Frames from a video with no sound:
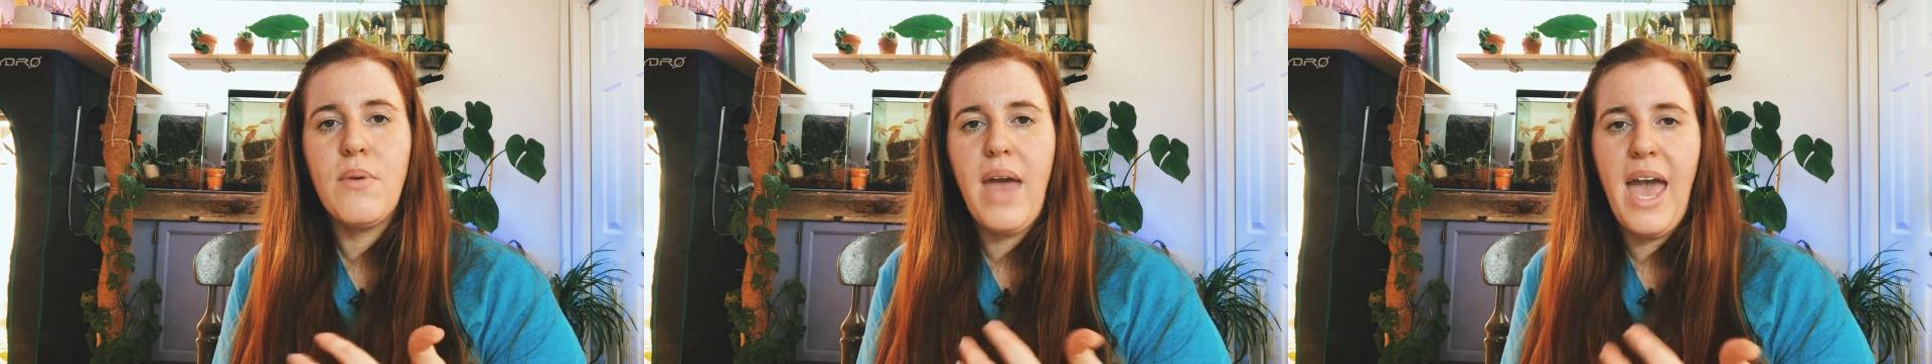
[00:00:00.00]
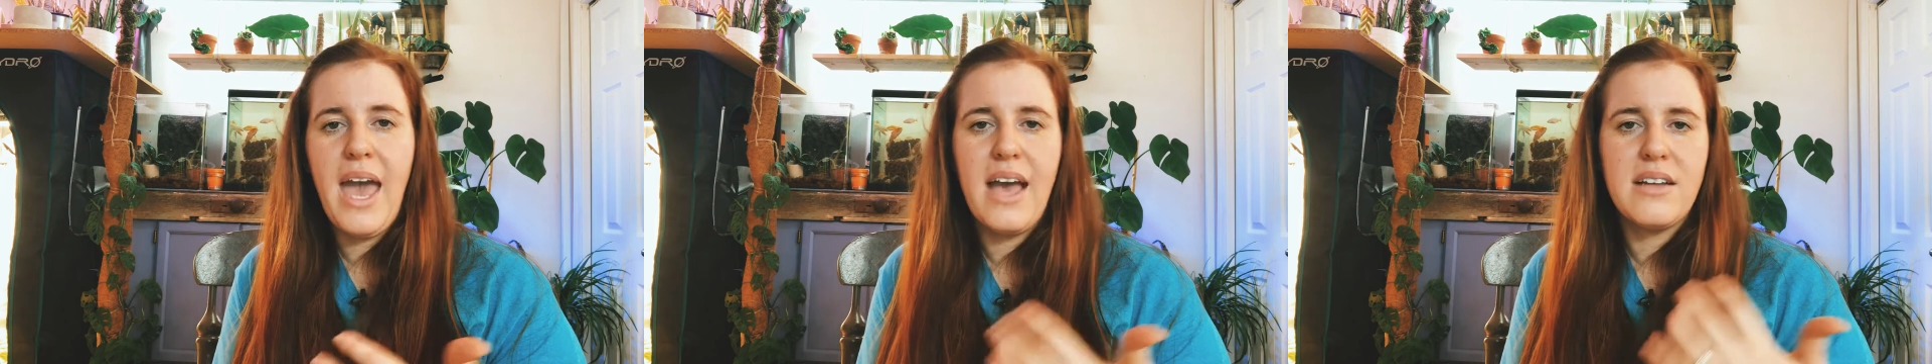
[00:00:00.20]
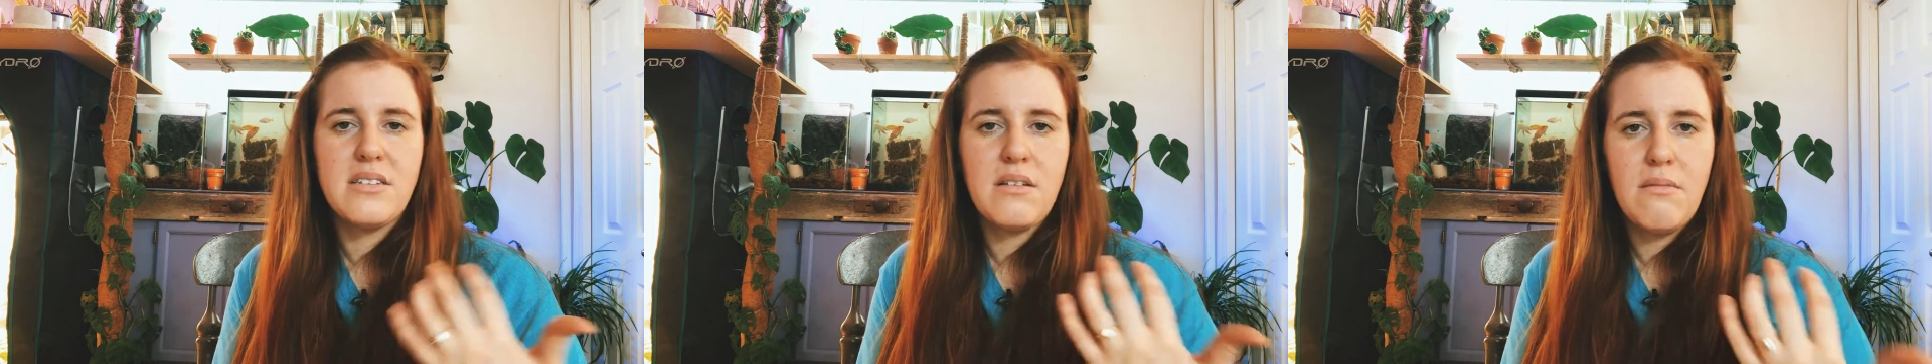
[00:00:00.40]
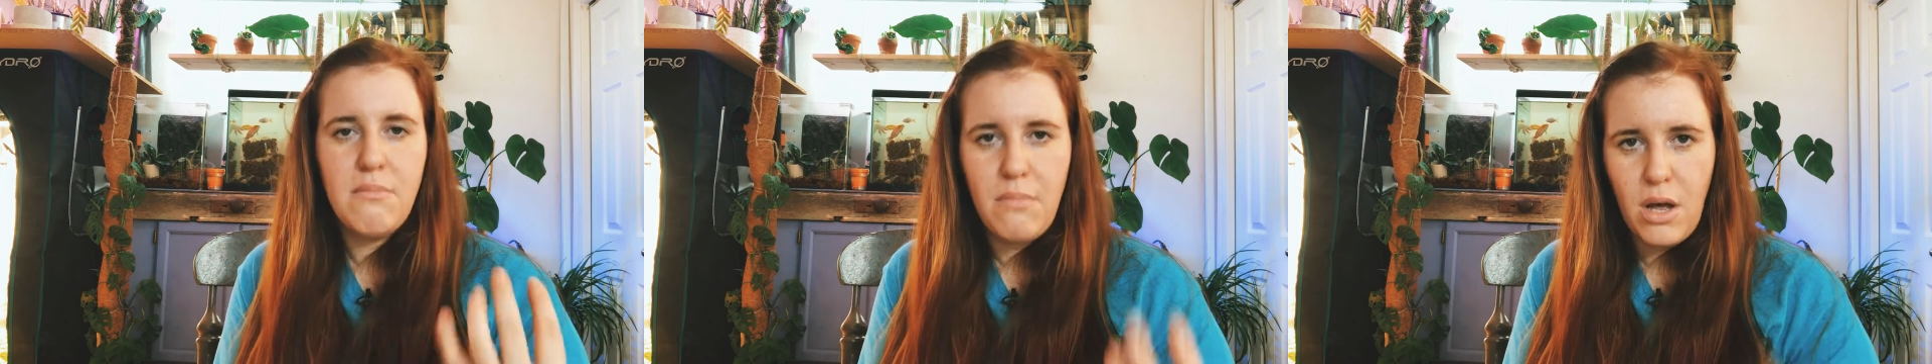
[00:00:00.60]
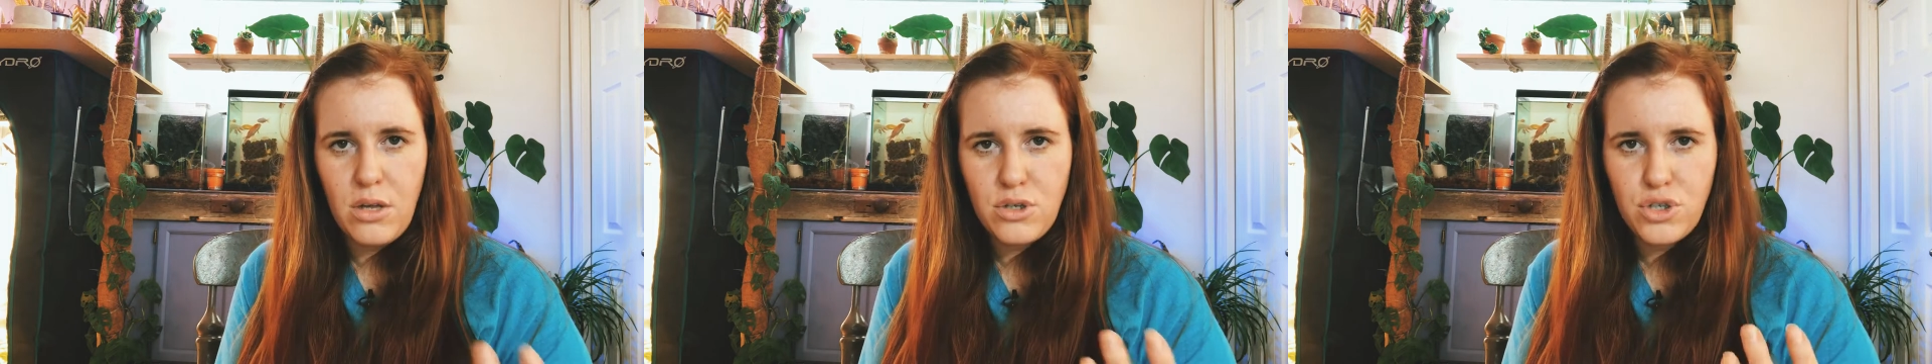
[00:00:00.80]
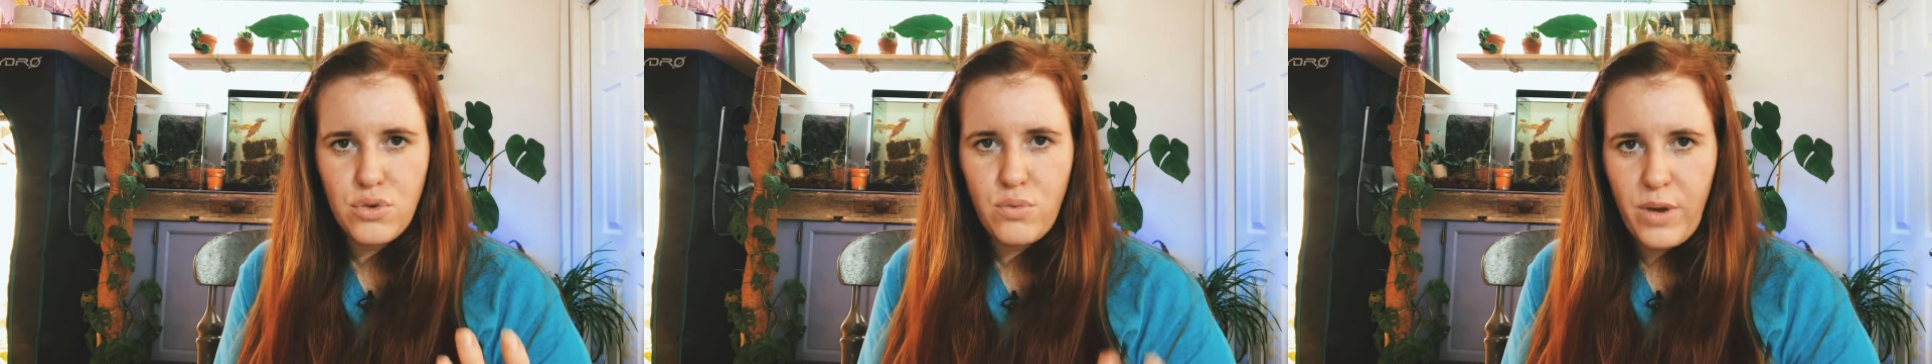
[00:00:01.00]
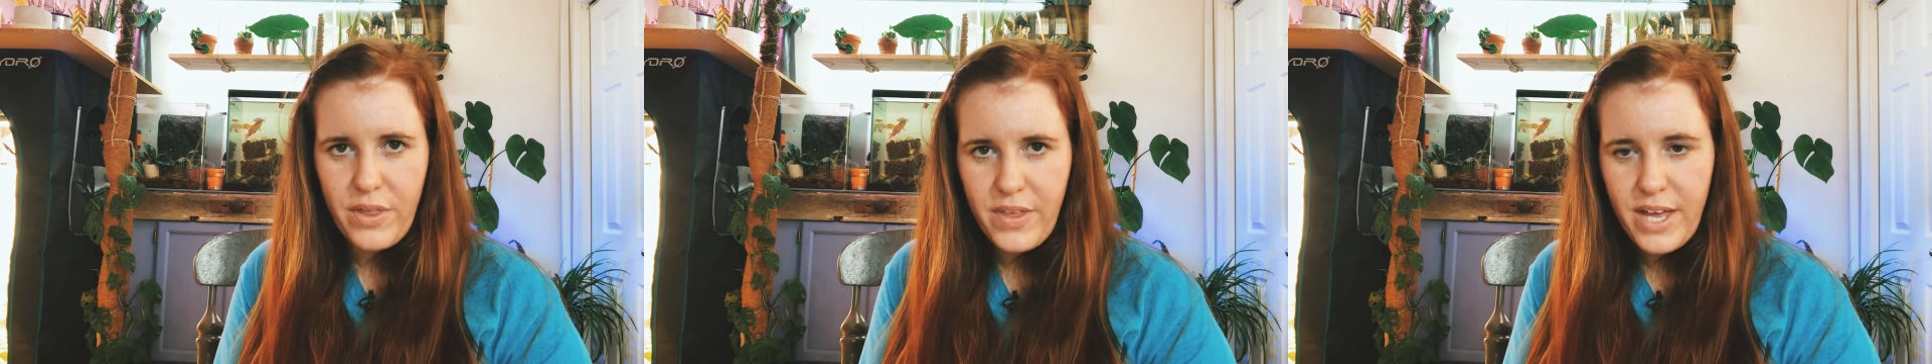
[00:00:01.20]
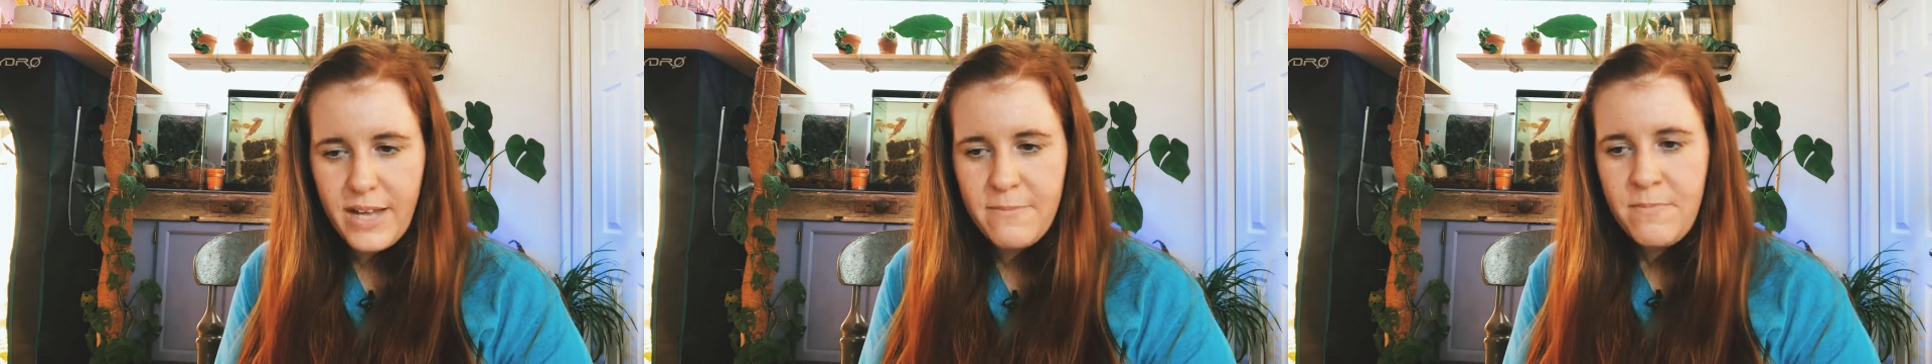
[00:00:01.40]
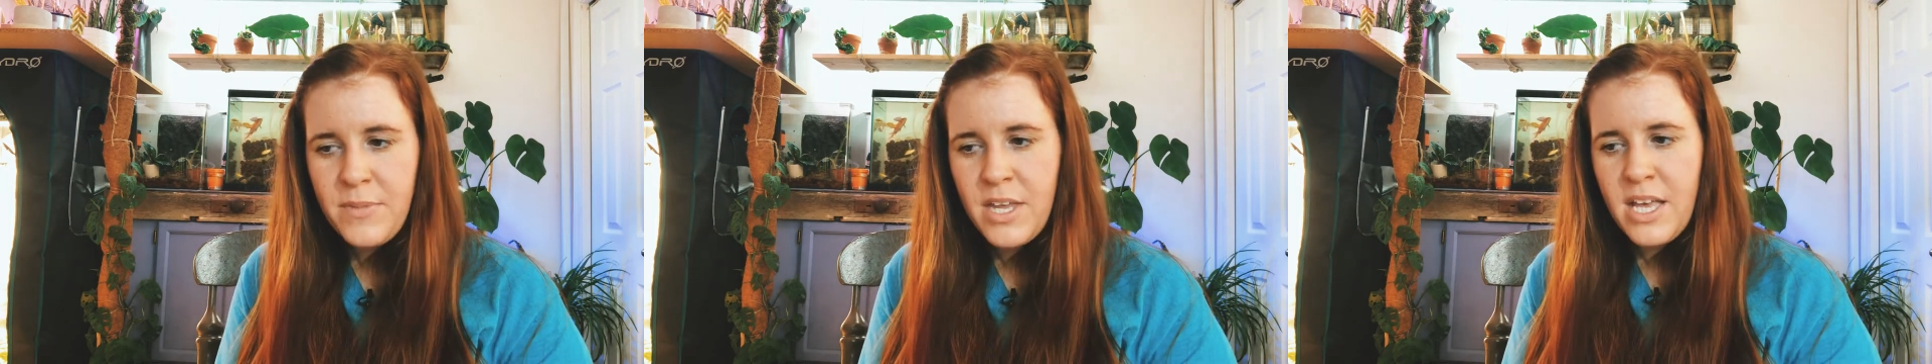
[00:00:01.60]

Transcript: can't mulch with it.